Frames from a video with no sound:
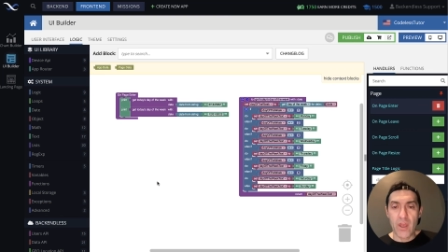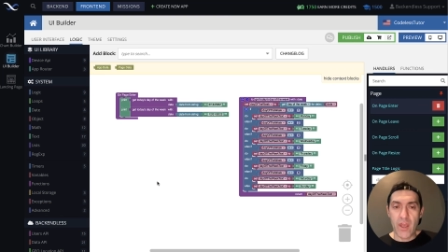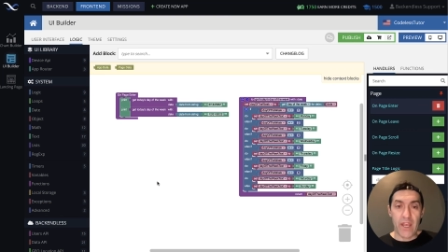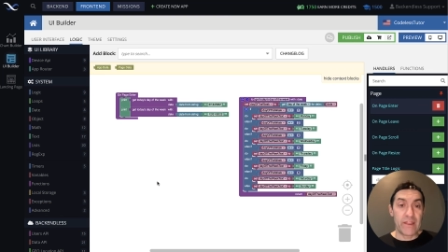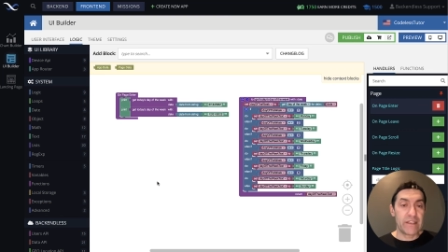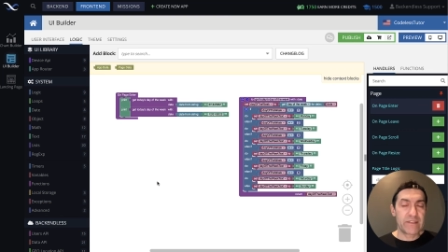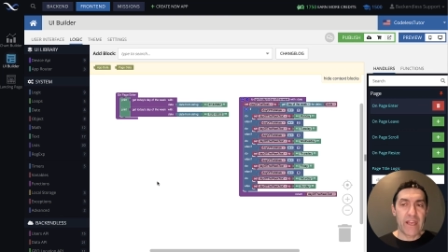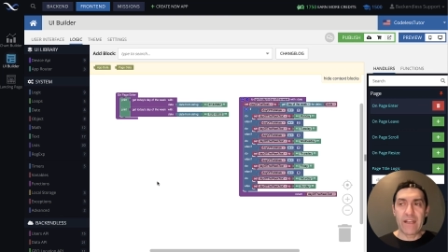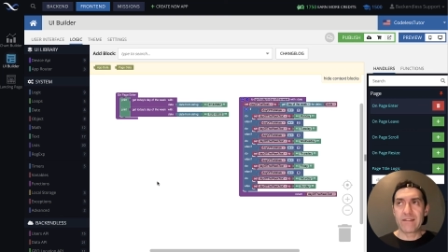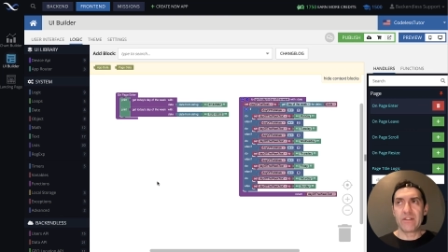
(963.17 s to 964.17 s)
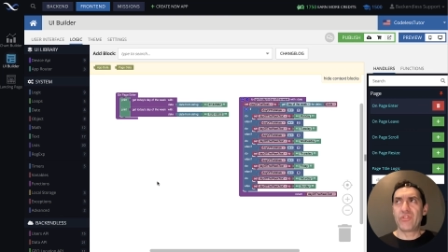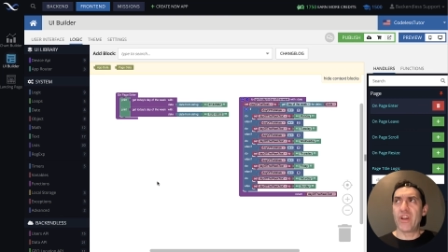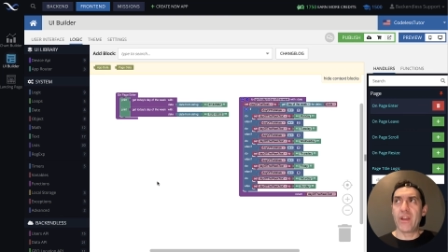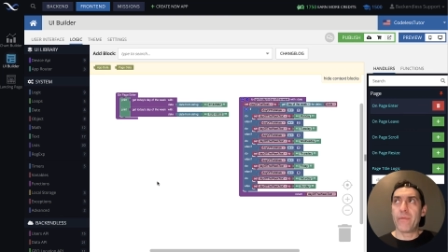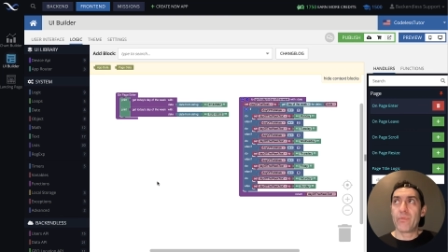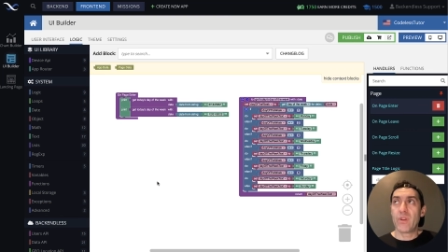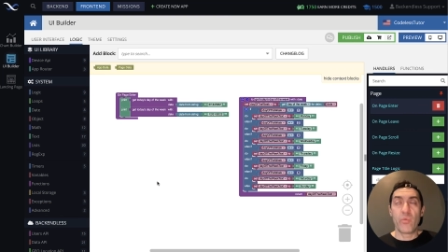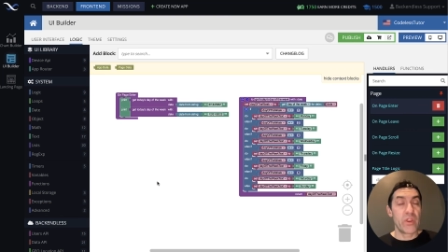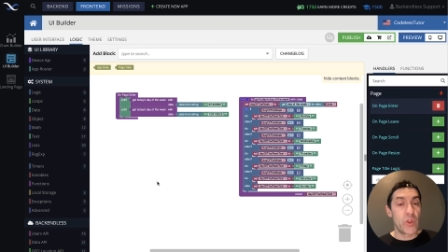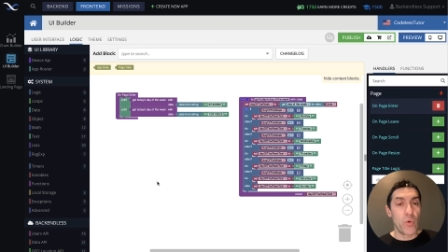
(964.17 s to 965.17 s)
In this case, let's say
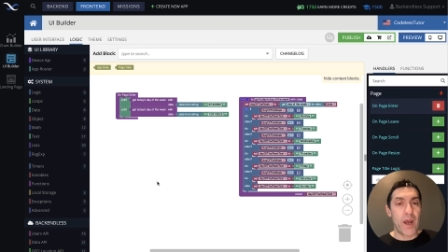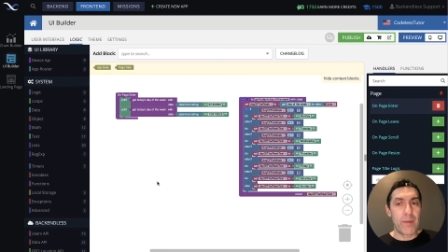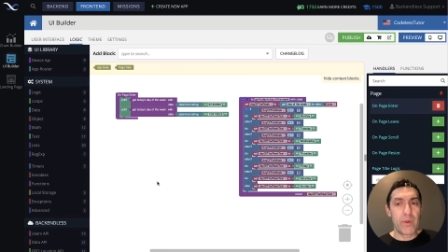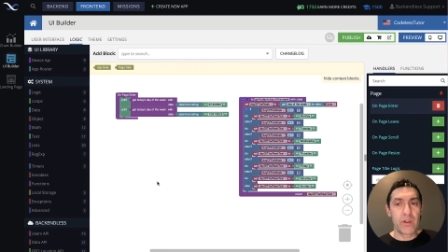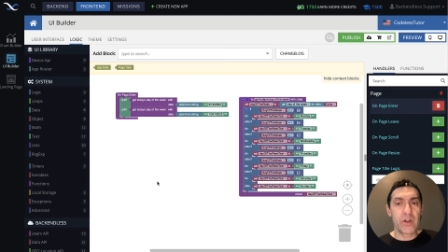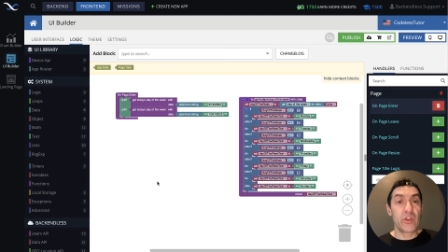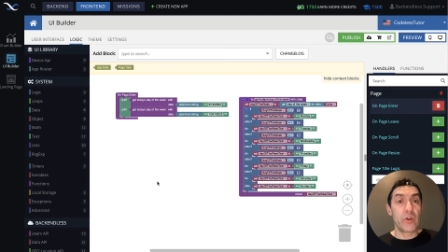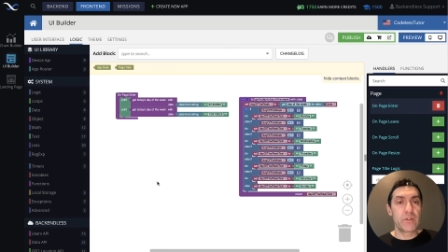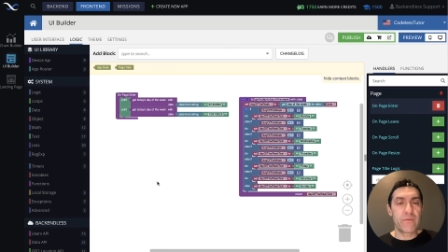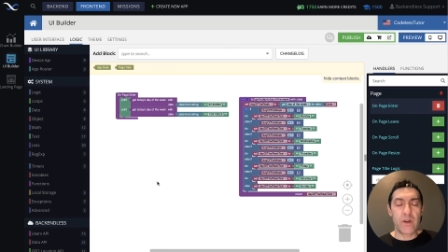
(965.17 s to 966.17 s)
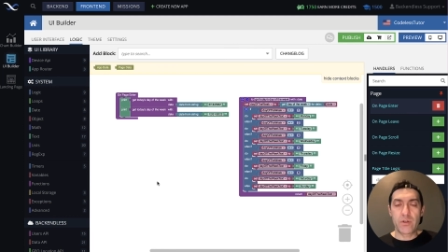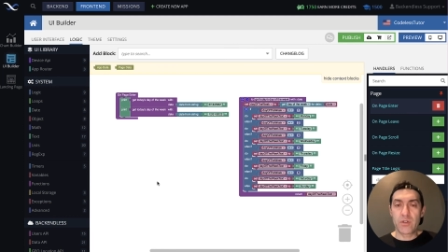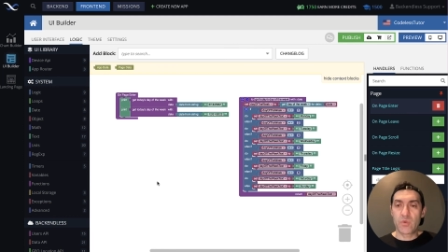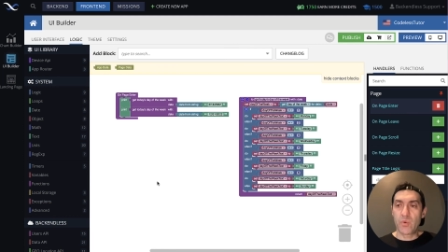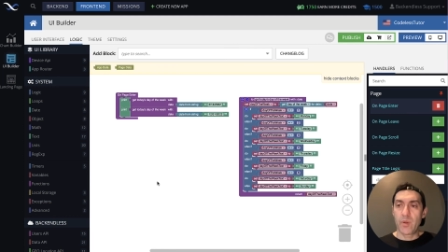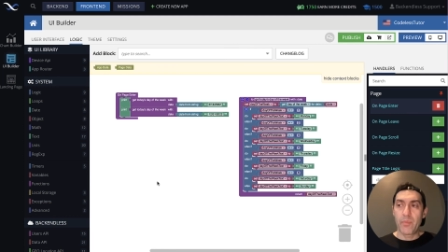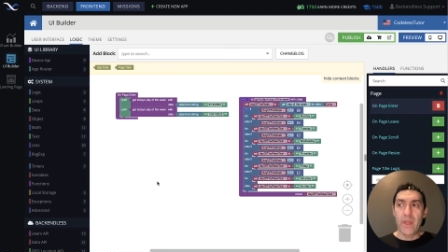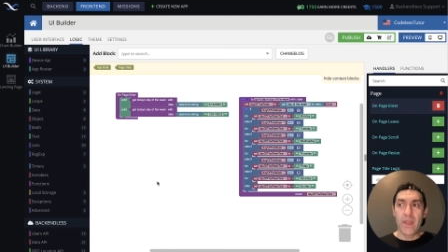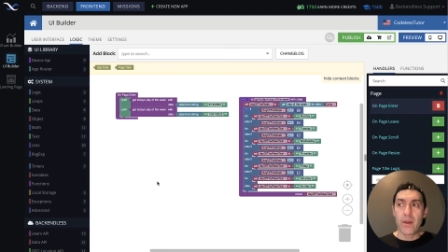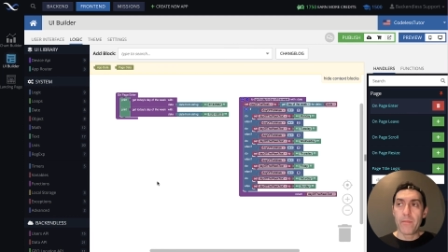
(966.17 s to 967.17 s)
with UI Builder, those functions will be